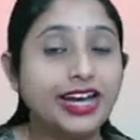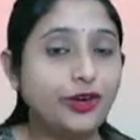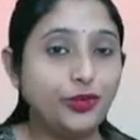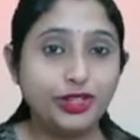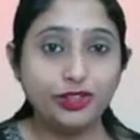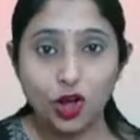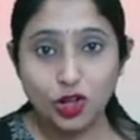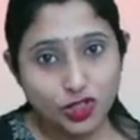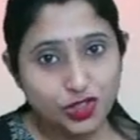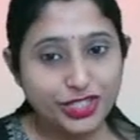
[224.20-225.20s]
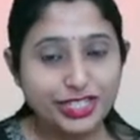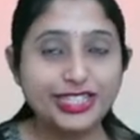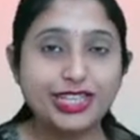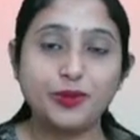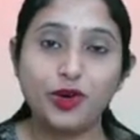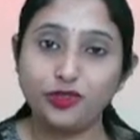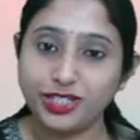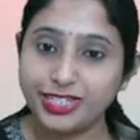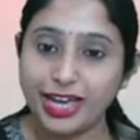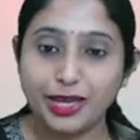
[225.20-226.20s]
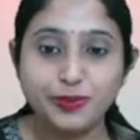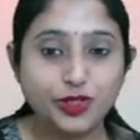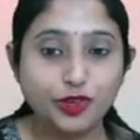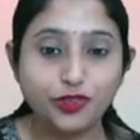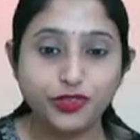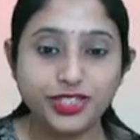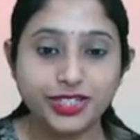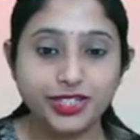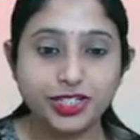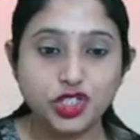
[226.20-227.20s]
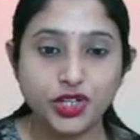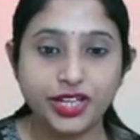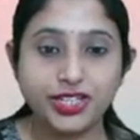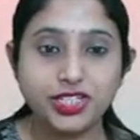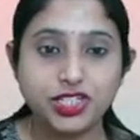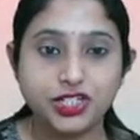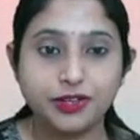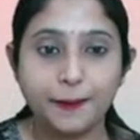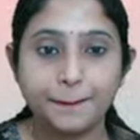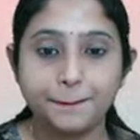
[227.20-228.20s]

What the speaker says: We'll also see some of the types of physical change.